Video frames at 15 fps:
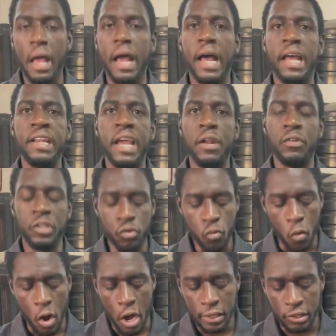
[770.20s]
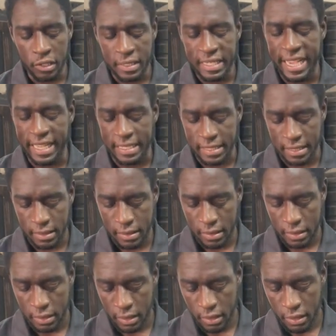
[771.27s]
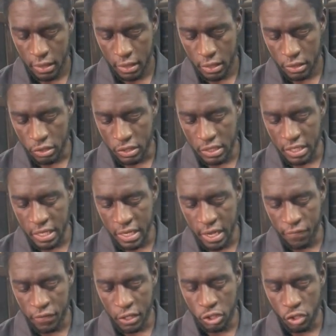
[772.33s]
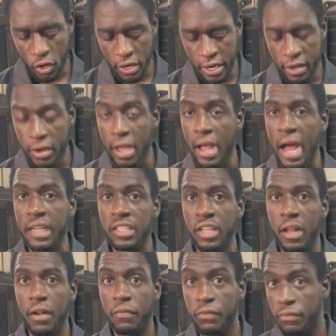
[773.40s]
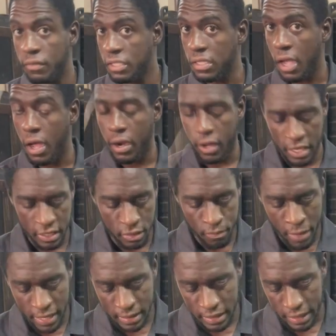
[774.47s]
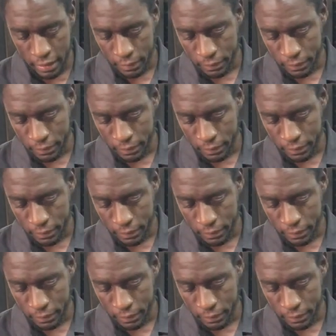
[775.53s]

And then you want to test to see if the actual solder is melting.